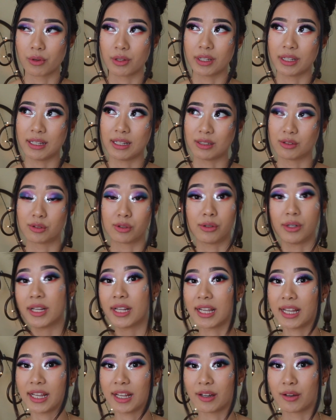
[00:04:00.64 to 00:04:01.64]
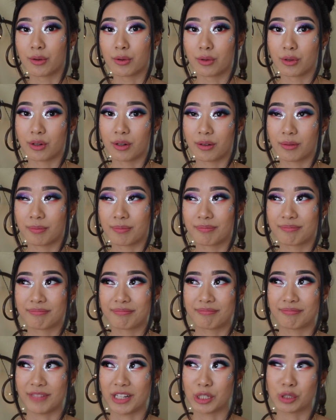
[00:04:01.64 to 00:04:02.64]
really intriguing or
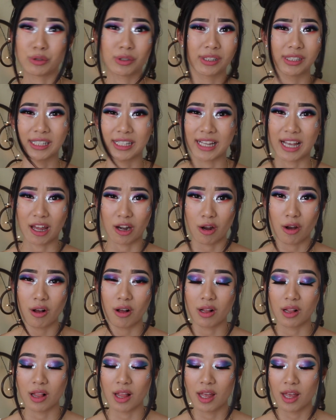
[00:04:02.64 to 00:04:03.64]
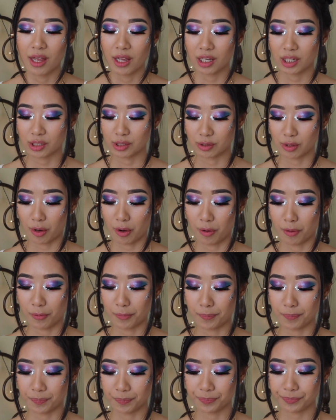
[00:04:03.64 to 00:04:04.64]
interesting at all.
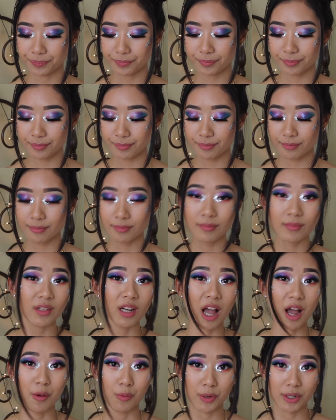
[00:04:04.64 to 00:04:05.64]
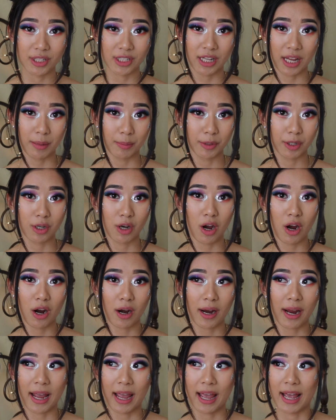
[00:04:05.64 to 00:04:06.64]
So I went to Emily
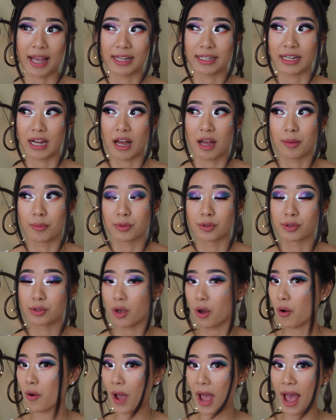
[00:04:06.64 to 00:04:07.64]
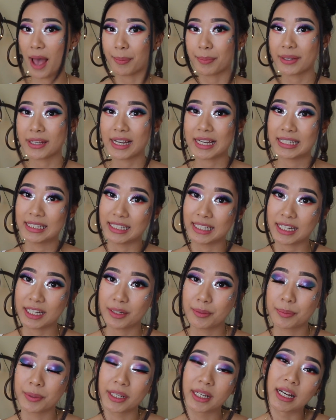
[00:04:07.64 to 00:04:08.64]
Carr and I'm so happy I
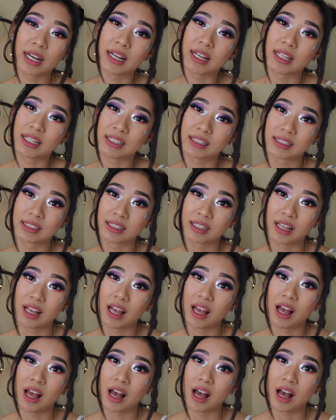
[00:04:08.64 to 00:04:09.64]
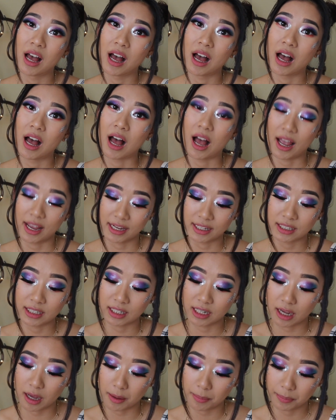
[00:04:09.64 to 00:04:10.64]
did because I
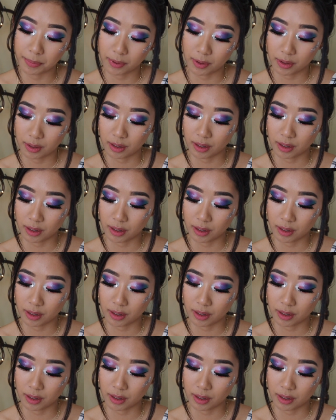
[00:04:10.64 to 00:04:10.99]
ended up